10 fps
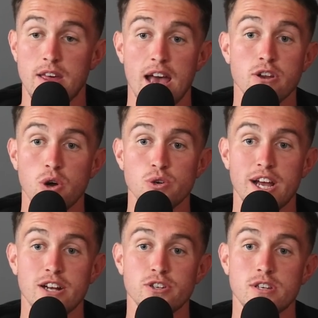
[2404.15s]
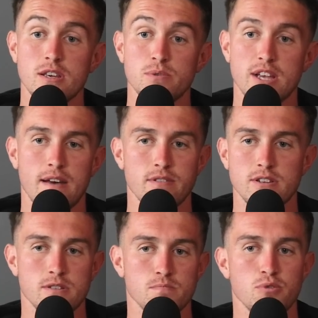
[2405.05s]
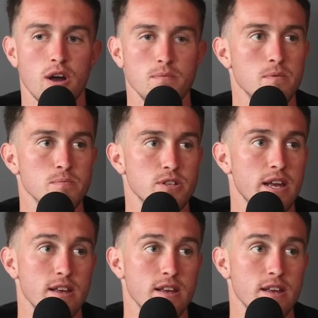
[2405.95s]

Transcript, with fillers: and the head coach actually he was having some problems